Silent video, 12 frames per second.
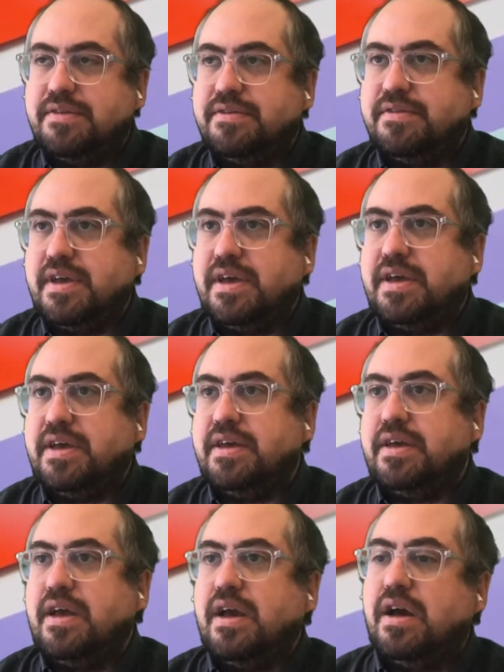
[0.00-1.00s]

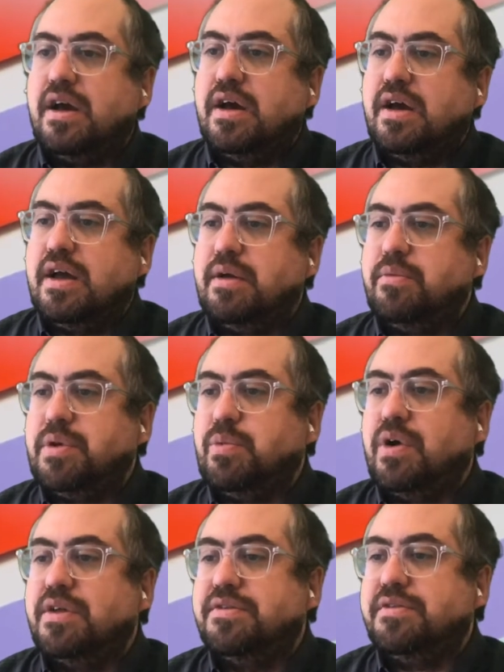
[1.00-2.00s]
say we
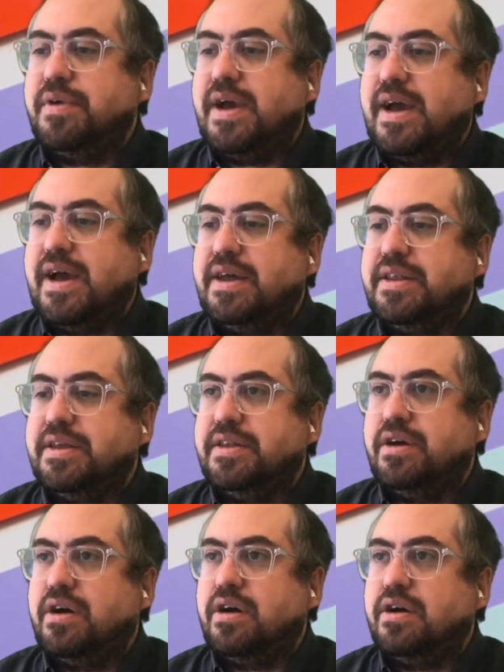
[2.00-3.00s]
want to add in
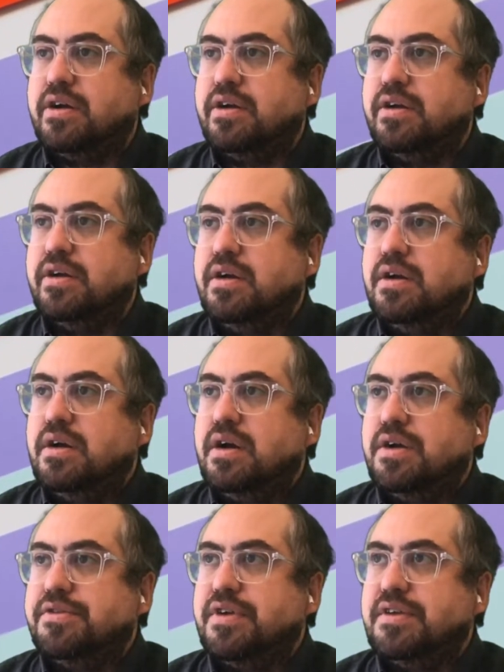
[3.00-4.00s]
our
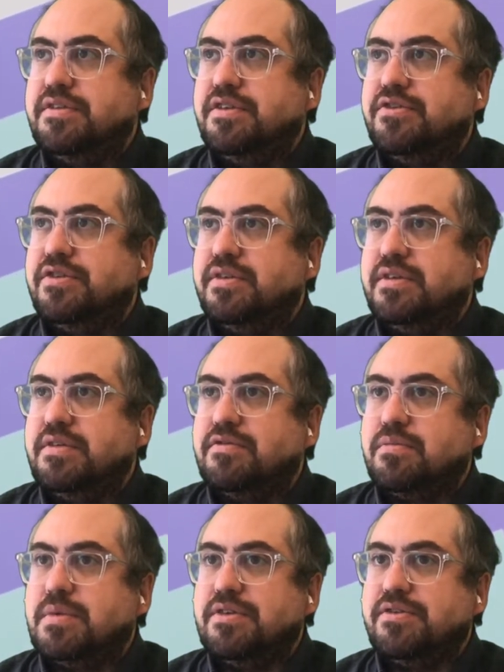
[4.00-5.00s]
transition
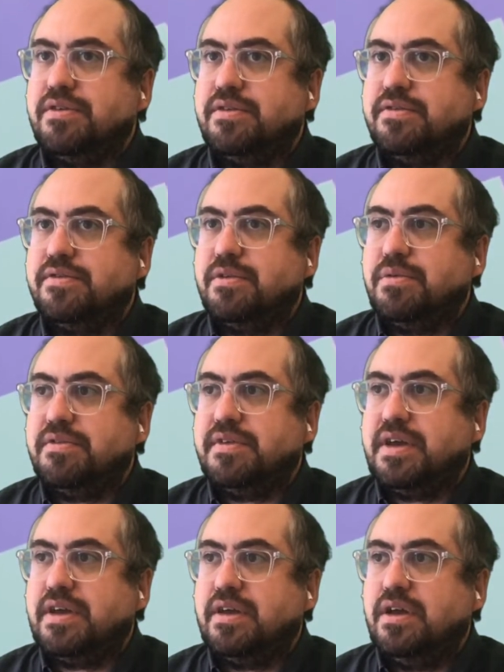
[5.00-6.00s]
information. So we
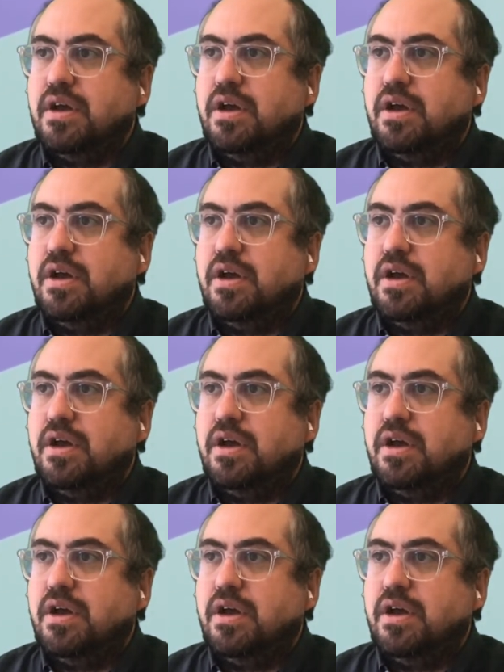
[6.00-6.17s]
say,